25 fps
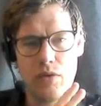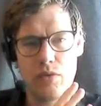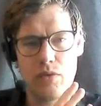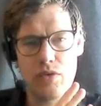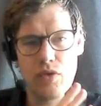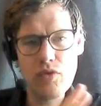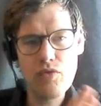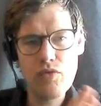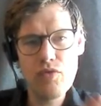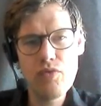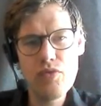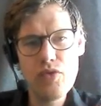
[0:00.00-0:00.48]

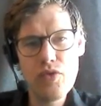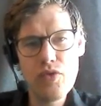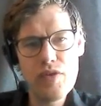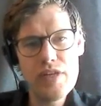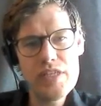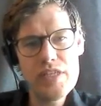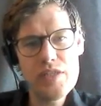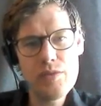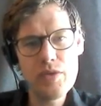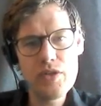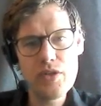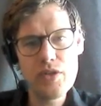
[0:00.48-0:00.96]
The
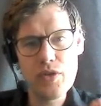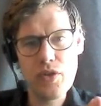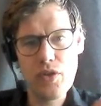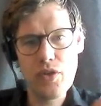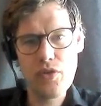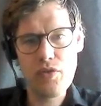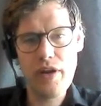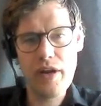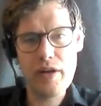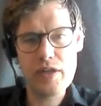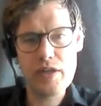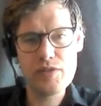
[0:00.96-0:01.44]
reason we're doing
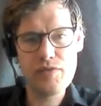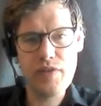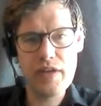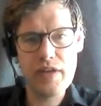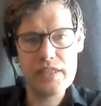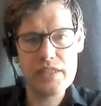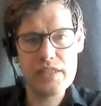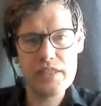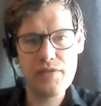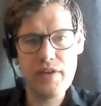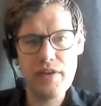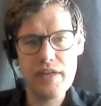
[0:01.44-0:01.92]
3 hours
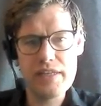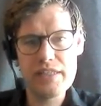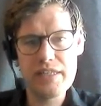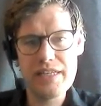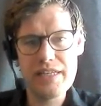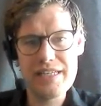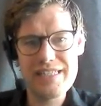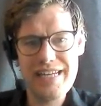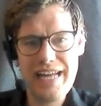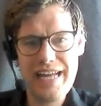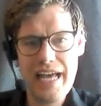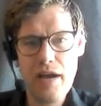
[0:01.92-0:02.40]
face-to-face and
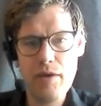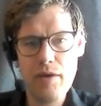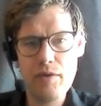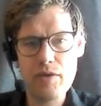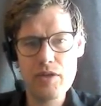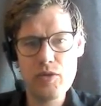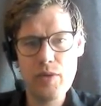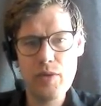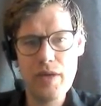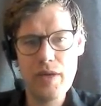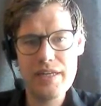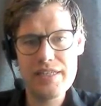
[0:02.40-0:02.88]
it's an hour
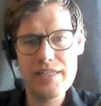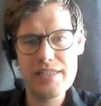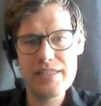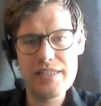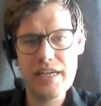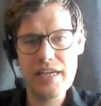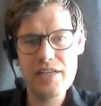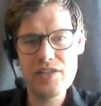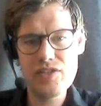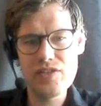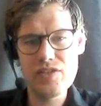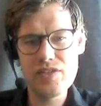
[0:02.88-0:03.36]
20
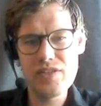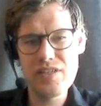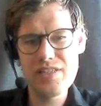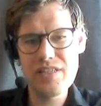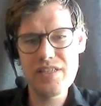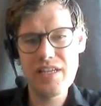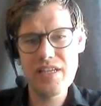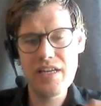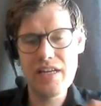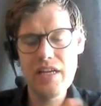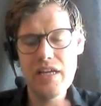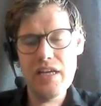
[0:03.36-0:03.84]
sessions is
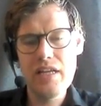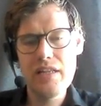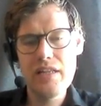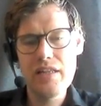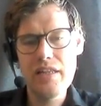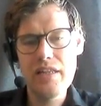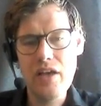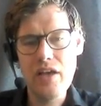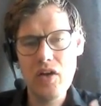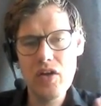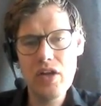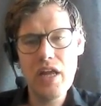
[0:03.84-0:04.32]
that
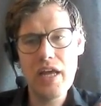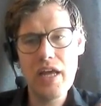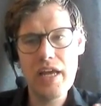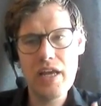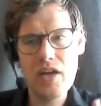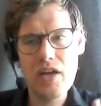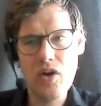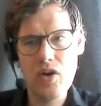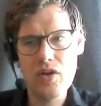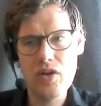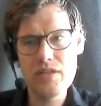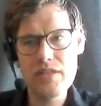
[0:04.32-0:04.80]
the online
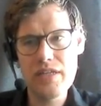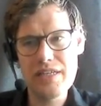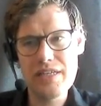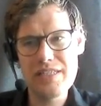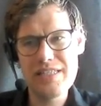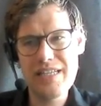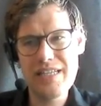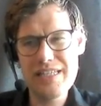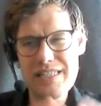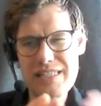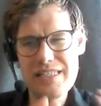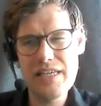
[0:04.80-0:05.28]

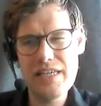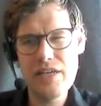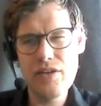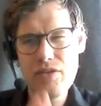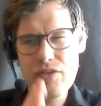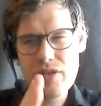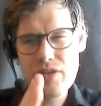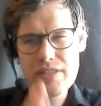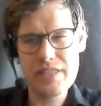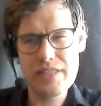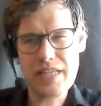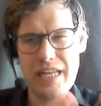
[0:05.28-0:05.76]
context, that
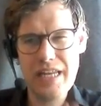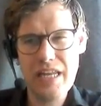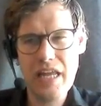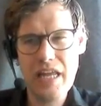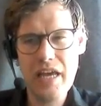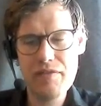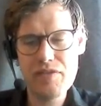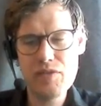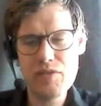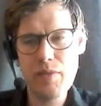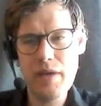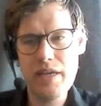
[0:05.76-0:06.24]
synchronous, that
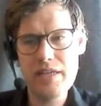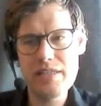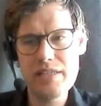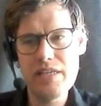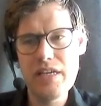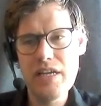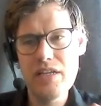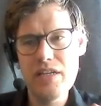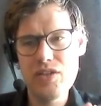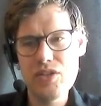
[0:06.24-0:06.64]
live space,